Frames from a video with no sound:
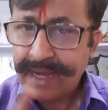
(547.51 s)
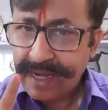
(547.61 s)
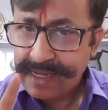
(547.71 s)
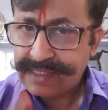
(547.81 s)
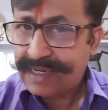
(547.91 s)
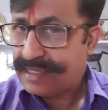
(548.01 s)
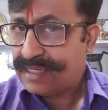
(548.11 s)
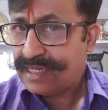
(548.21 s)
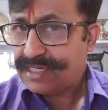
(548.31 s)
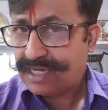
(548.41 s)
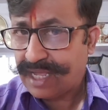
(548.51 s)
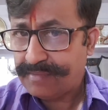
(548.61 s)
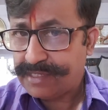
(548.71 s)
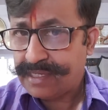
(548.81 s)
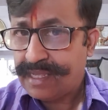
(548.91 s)
It is at such
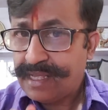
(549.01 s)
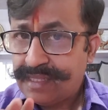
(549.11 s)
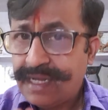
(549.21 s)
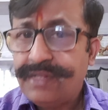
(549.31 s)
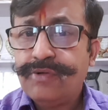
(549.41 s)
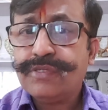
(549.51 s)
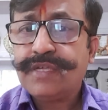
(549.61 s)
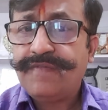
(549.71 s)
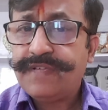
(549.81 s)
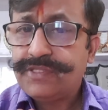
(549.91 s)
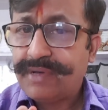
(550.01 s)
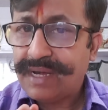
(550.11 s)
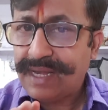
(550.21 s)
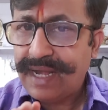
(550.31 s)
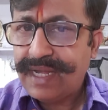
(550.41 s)
times that those of us who are
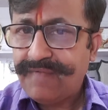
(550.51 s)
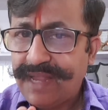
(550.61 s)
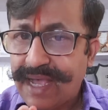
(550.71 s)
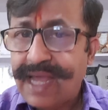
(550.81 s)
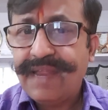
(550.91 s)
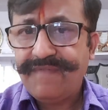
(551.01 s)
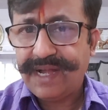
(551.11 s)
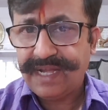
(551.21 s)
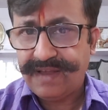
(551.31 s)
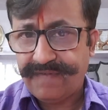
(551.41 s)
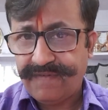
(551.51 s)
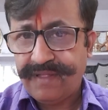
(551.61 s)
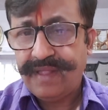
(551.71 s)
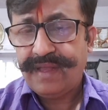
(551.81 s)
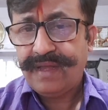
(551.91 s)
relatively unaffected
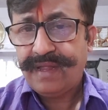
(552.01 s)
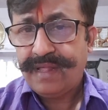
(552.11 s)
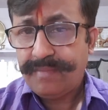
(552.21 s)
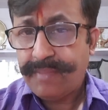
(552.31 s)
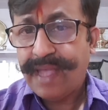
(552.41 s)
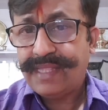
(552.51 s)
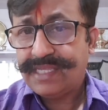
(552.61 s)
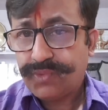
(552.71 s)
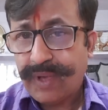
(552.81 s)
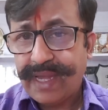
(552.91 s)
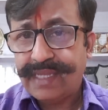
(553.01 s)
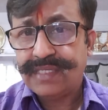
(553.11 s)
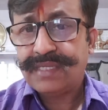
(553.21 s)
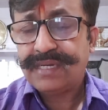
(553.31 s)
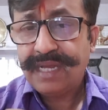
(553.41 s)
by this
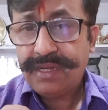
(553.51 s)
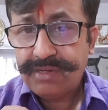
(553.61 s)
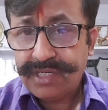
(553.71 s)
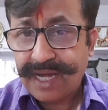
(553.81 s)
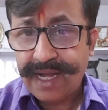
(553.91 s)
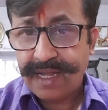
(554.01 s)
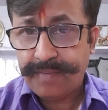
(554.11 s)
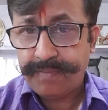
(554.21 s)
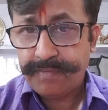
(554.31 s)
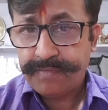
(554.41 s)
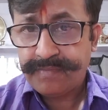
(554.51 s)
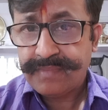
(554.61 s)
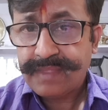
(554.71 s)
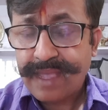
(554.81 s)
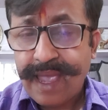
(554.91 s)
virus need to stand up
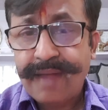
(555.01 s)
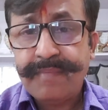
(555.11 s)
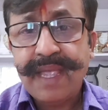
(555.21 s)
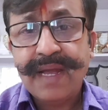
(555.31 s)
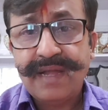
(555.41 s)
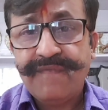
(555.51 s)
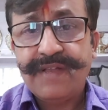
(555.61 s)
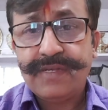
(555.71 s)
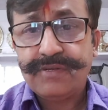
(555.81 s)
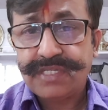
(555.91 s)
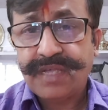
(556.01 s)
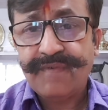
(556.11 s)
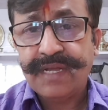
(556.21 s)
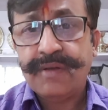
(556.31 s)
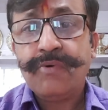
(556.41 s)
and make a difference to
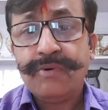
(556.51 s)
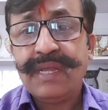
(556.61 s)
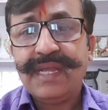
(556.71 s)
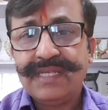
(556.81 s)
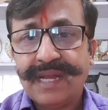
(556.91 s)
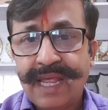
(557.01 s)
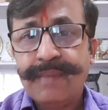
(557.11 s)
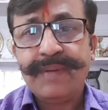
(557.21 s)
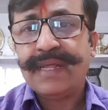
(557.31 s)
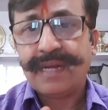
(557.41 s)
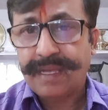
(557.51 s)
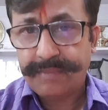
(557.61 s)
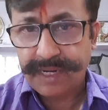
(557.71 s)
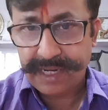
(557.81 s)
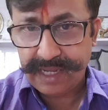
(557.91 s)
someone who needs our help in our
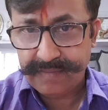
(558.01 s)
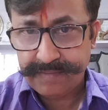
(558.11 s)
community.